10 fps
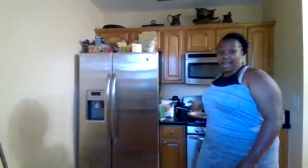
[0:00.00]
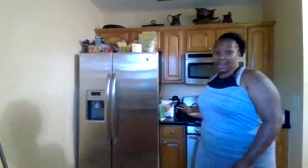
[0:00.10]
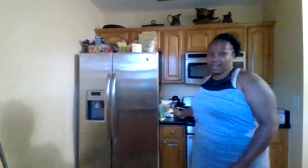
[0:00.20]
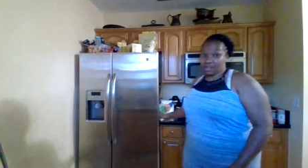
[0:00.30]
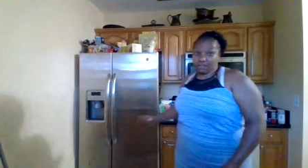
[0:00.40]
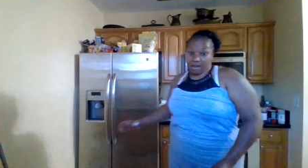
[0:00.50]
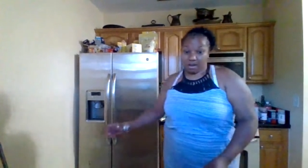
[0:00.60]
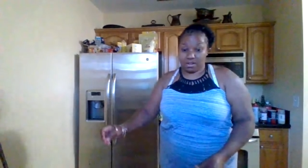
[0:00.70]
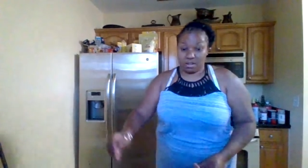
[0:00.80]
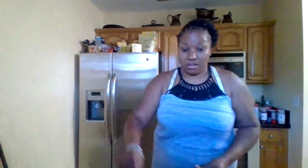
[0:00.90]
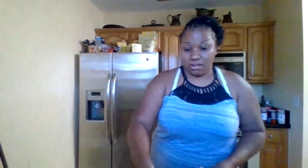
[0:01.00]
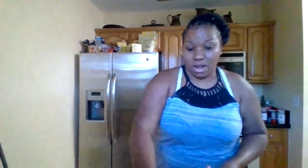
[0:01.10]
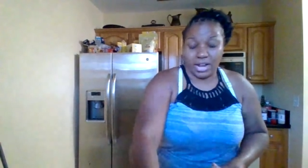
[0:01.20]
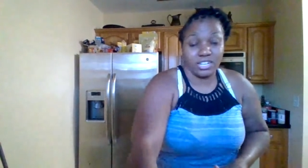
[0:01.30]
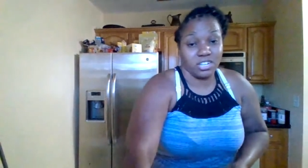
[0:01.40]
I love garlic.
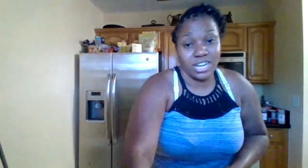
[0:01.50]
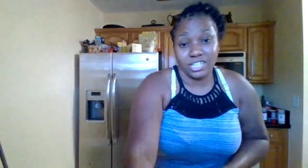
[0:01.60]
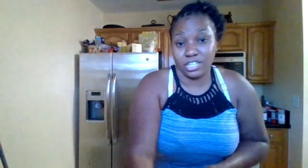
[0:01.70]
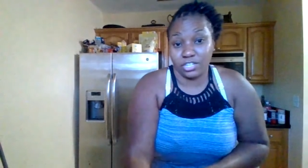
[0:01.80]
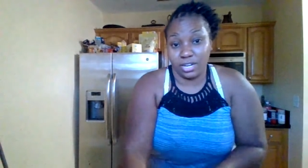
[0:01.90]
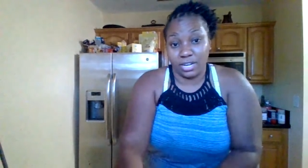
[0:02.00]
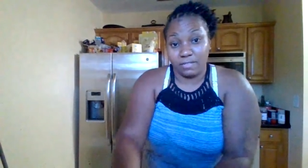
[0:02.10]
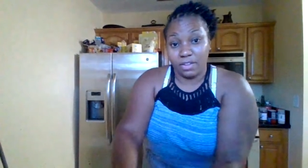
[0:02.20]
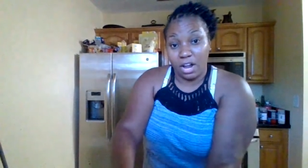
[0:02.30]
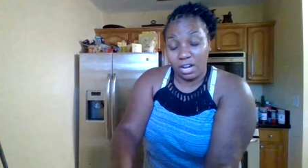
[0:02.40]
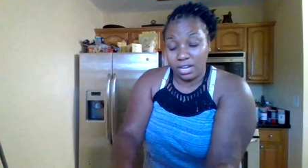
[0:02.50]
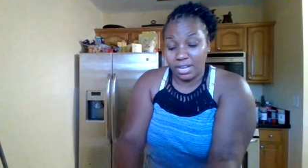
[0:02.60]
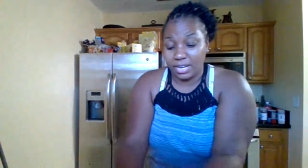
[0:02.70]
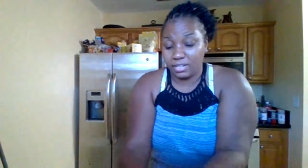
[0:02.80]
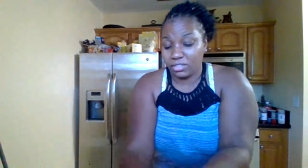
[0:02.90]
I just like ginger. I love garlic.
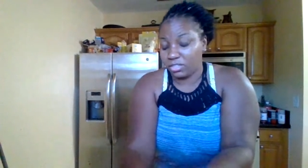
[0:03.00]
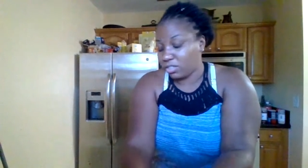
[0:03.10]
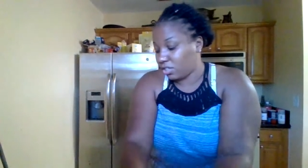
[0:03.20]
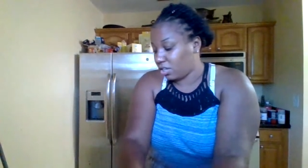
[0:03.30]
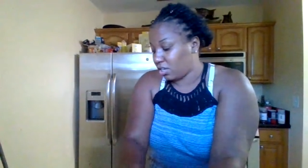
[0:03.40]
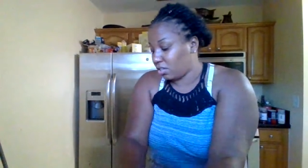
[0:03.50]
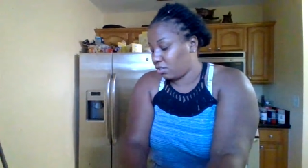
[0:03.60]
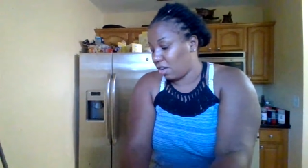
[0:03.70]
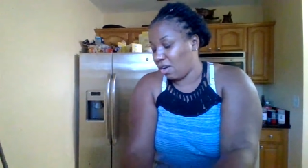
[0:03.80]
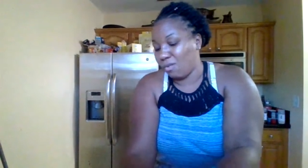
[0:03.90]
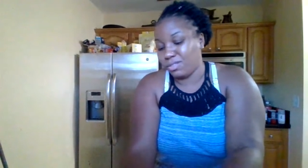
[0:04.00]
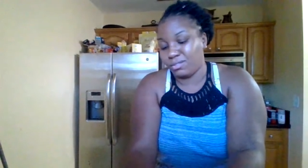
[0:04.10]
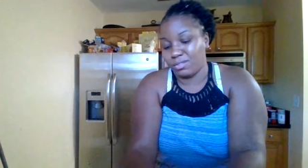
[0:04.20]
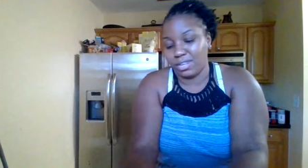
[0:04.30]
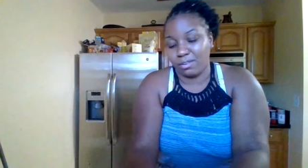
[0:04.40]
I like ginger. So I always
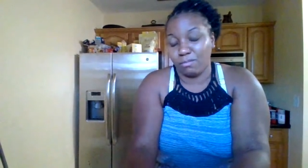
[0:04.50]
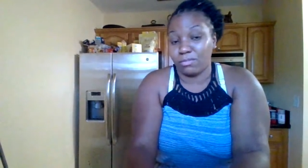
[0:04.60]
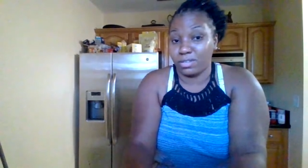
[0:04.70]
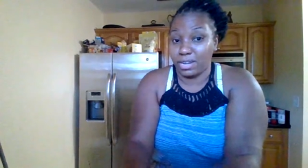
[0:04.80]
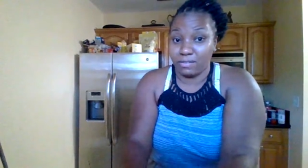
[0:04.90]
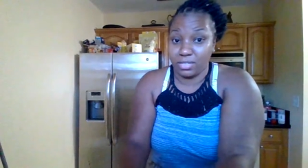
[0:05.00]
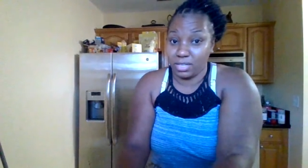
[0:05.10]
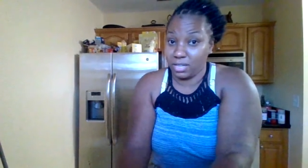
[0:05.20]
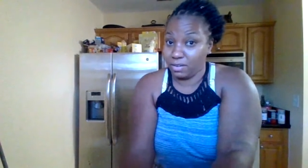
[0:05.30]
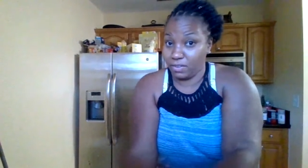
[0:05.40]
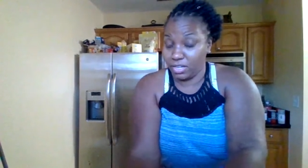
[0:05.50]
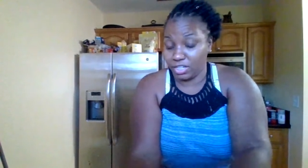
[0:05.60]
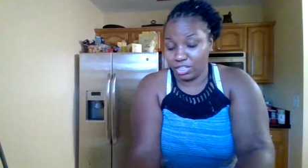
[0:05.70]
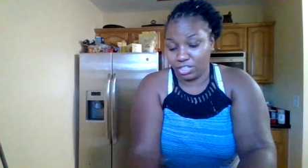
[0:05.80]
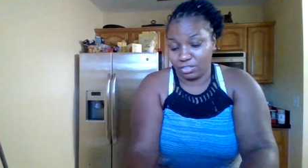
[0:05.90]
use that almost in everything, in every
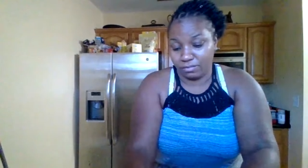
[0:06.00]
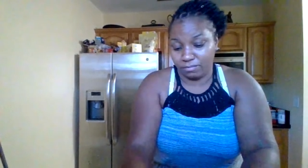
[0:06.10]
dish.